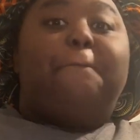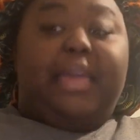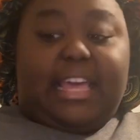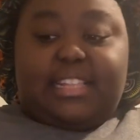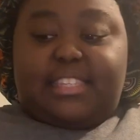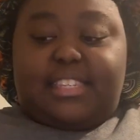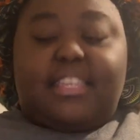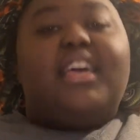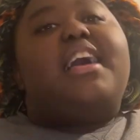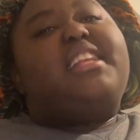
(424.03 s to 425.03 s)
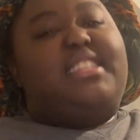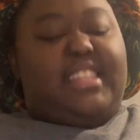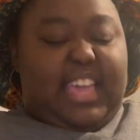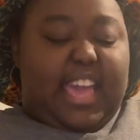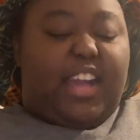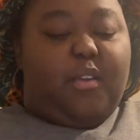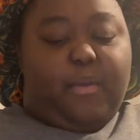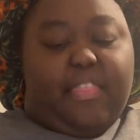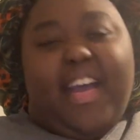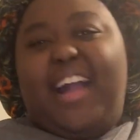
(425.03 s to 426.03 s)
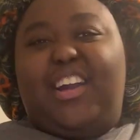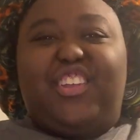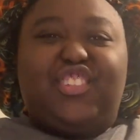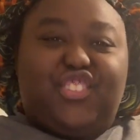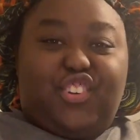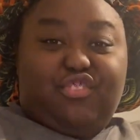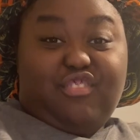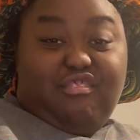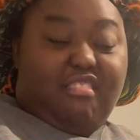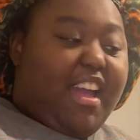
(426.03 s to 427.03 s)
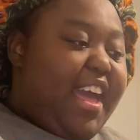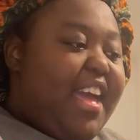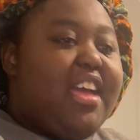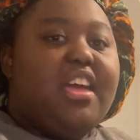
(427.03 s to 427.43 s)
Beats a takeaway that I could have done, all right?